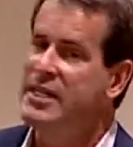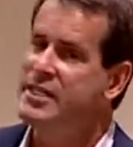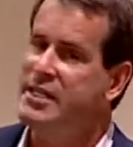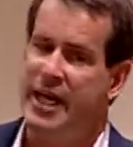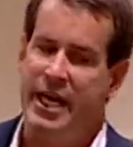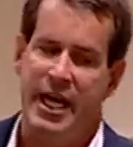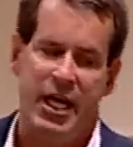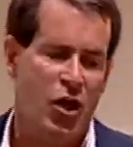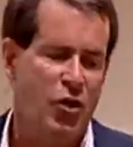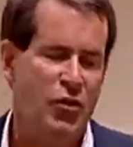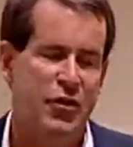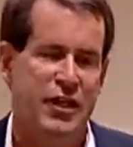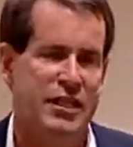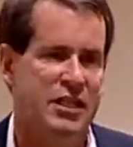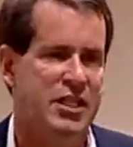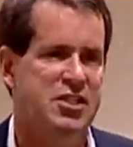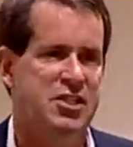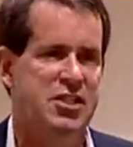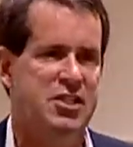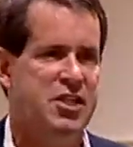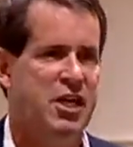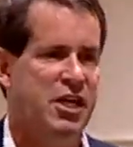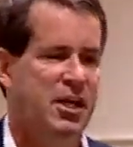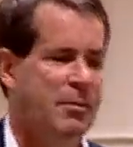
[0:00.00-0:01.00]
He said, I don't think
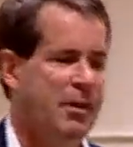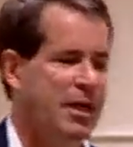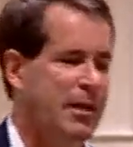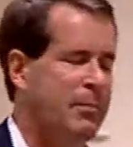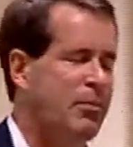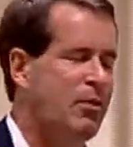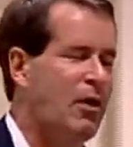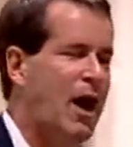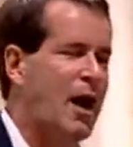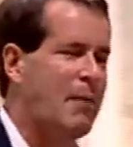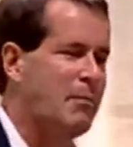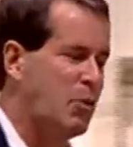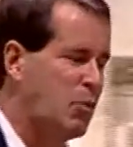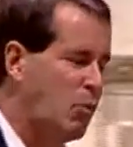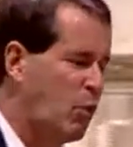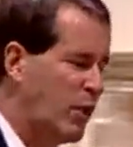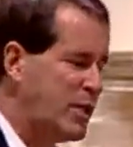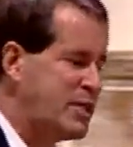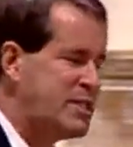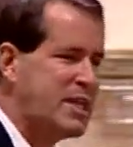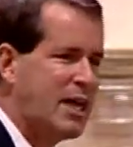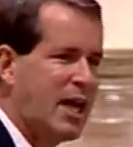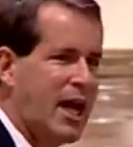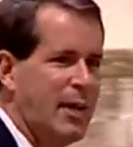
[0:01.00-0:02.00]
this is going to be a
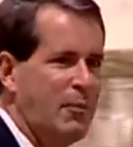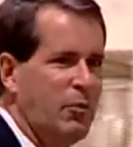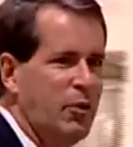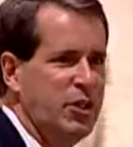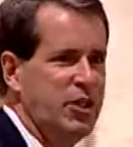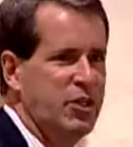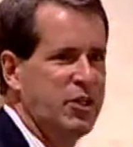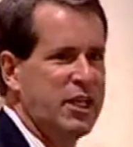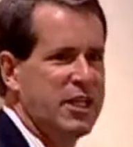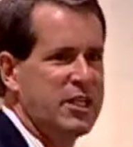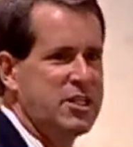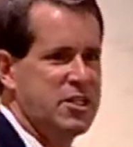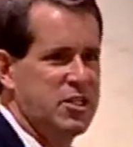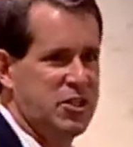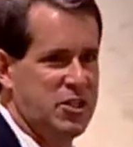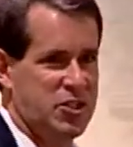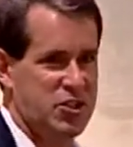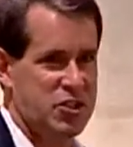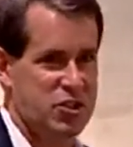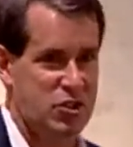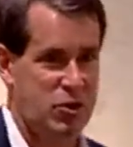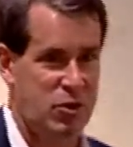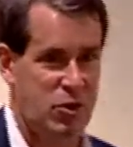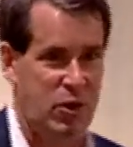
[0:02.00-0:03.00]
problem. What time will you get to
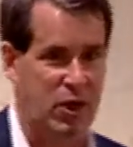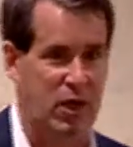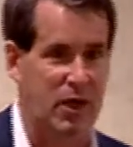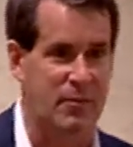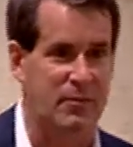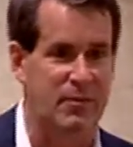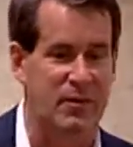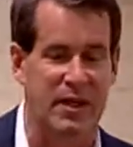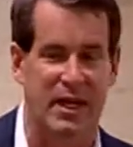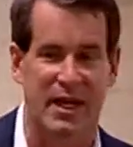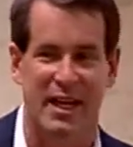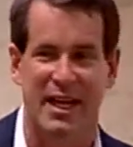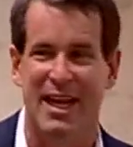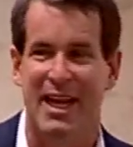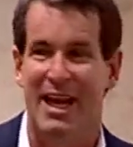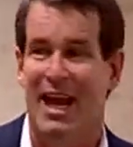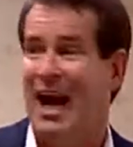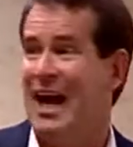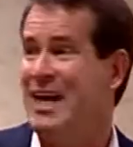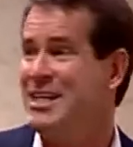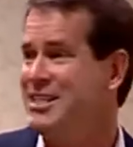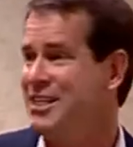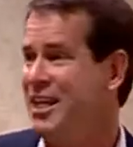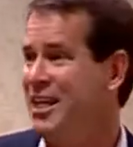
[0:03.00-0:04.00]
the store?
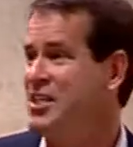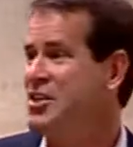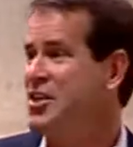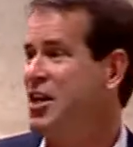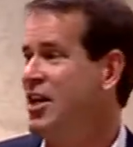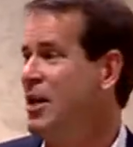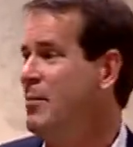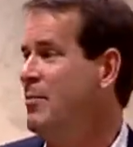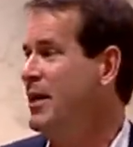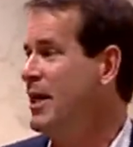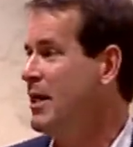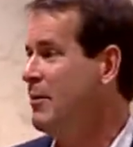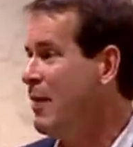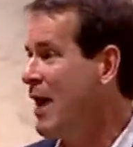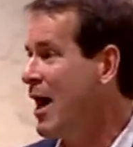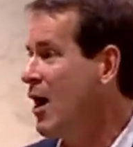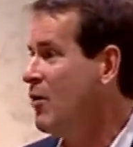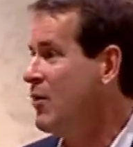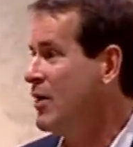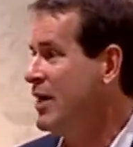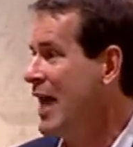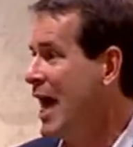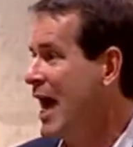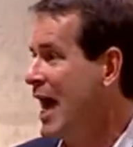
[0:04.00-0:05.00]
I said, it's going to be
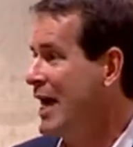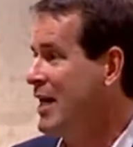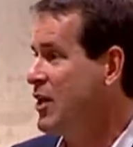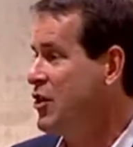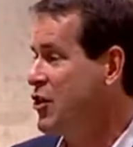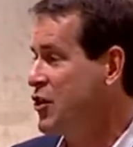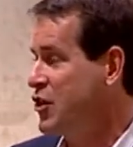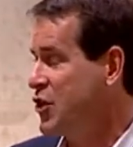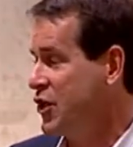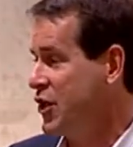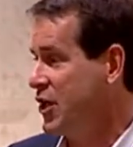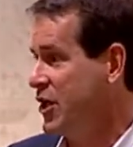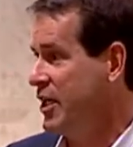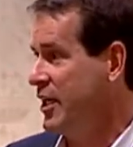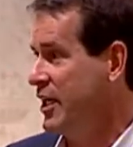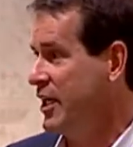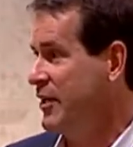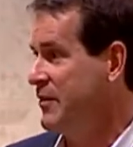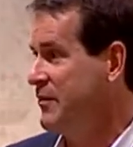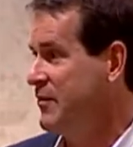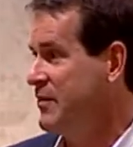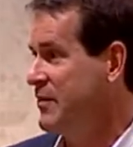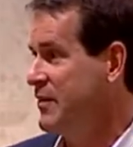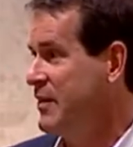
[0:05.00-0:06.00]
about
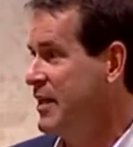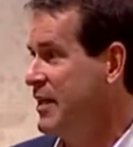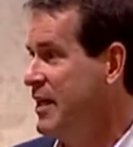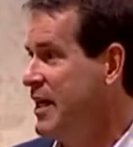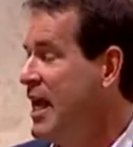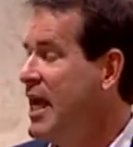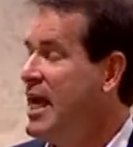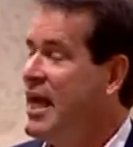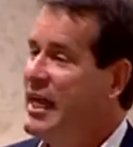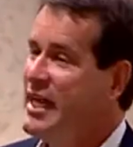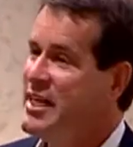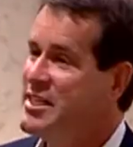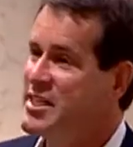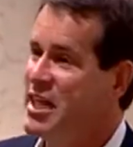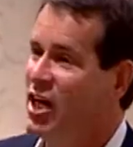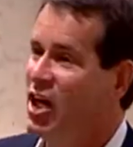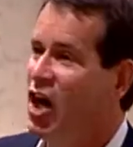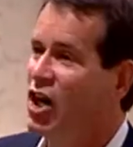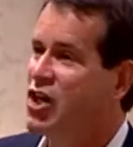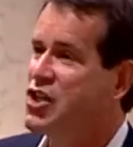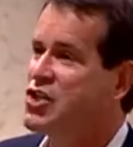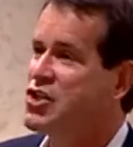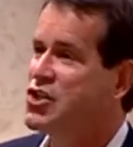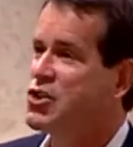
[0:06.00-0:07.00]
9:30. He
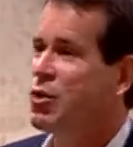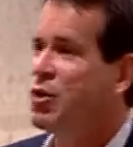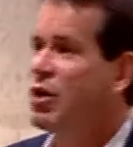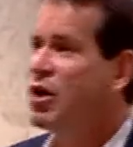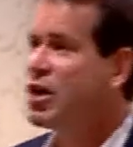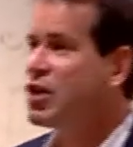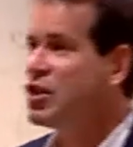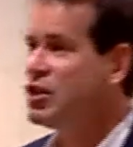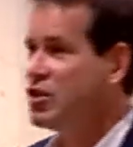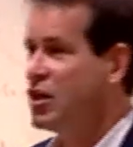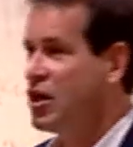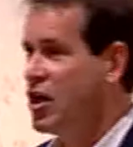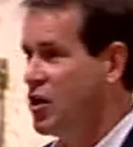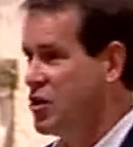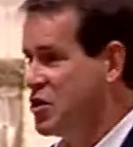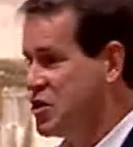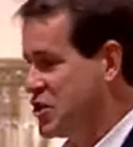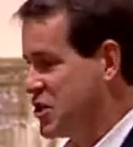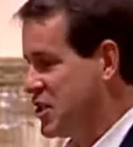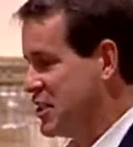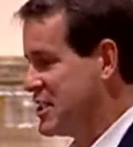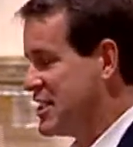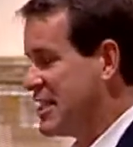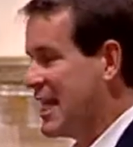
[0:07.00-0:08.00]
said, our store
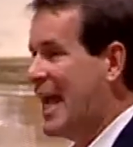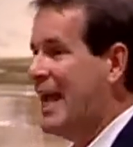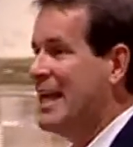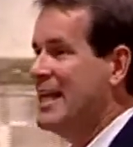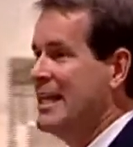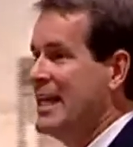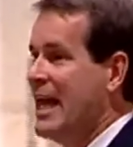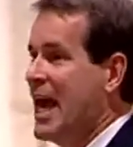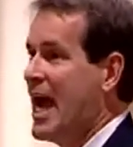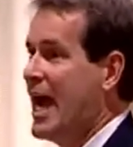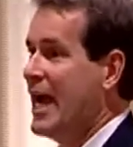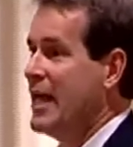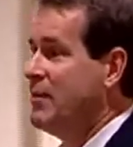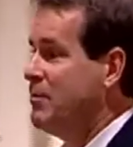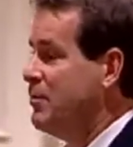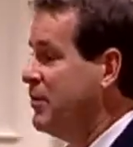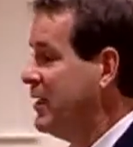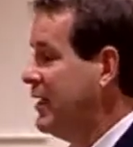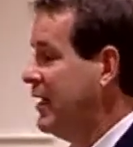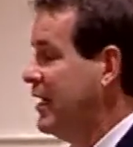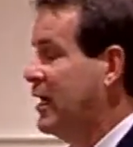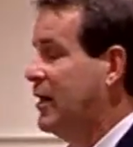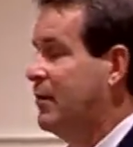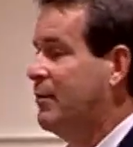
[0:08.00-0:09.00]
closes at 9
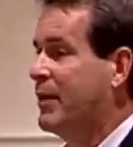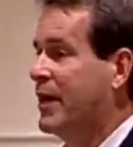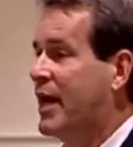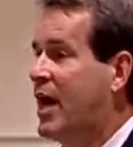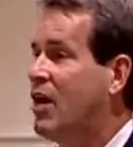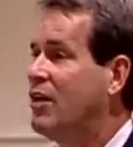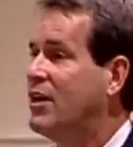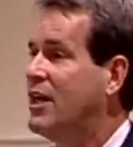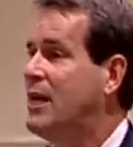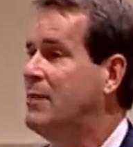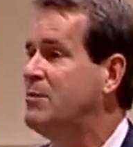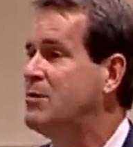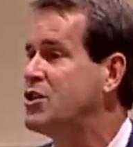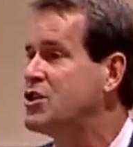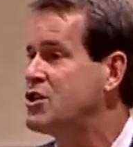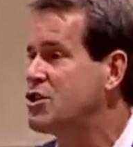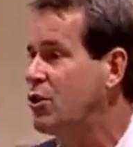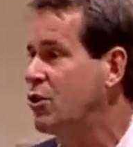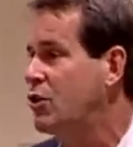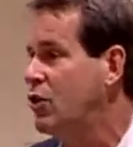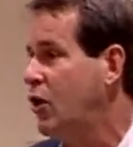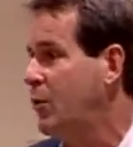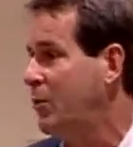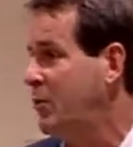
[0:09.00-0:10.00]
p.m., but I'll keep the
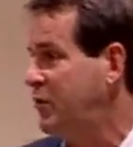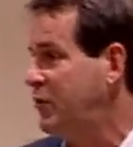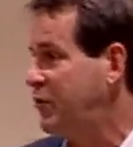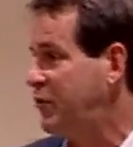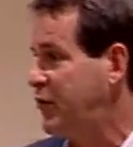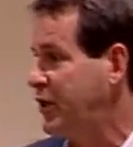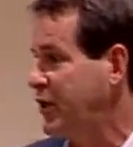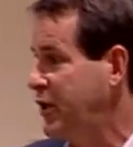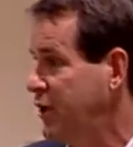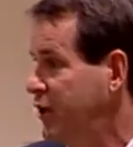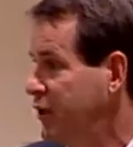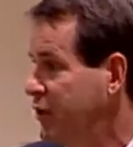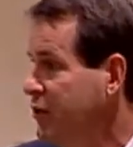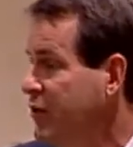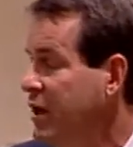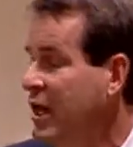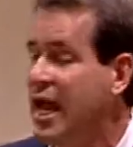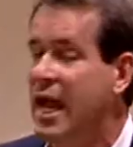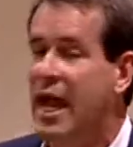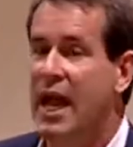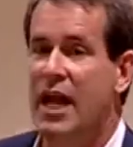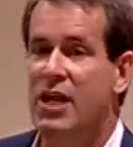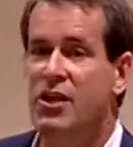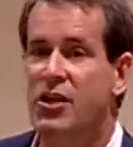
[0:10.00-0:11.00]
store open for
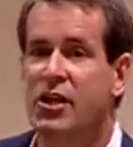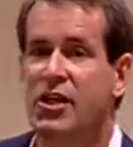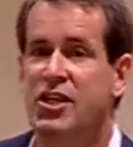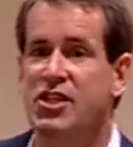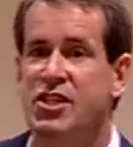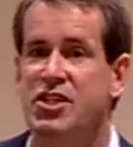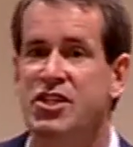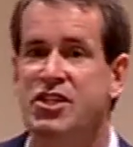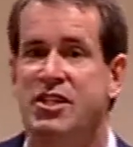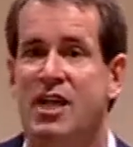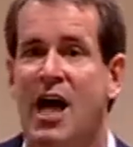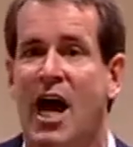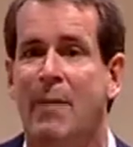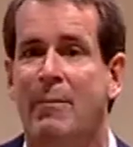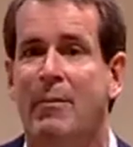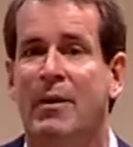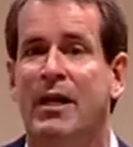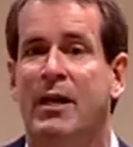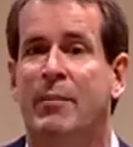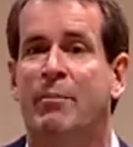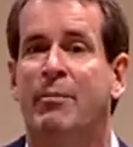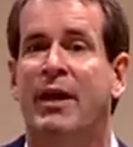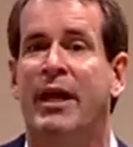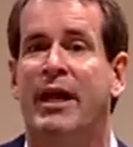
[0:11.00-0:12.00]
you, and you can just
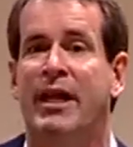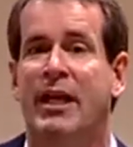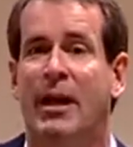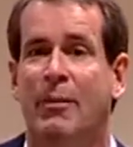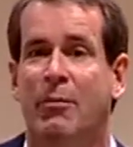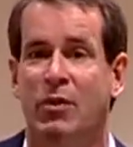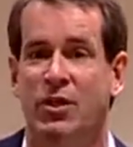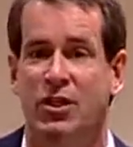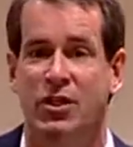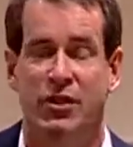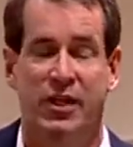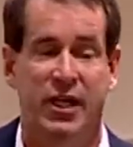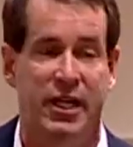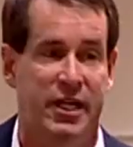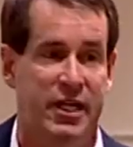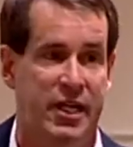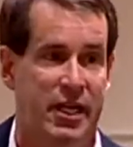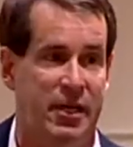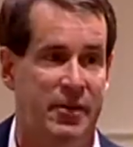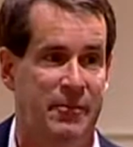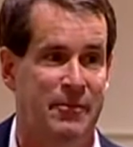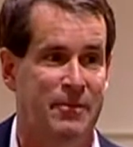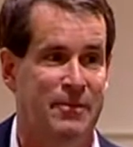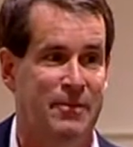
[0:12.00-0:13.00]
stop in and pick it up when you
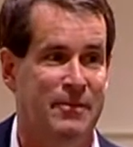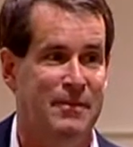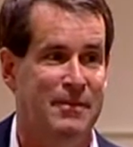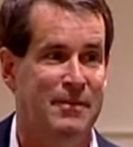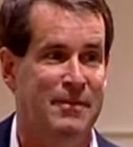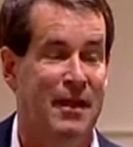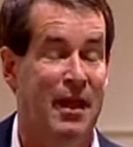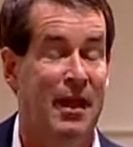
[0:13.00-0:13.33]
get here.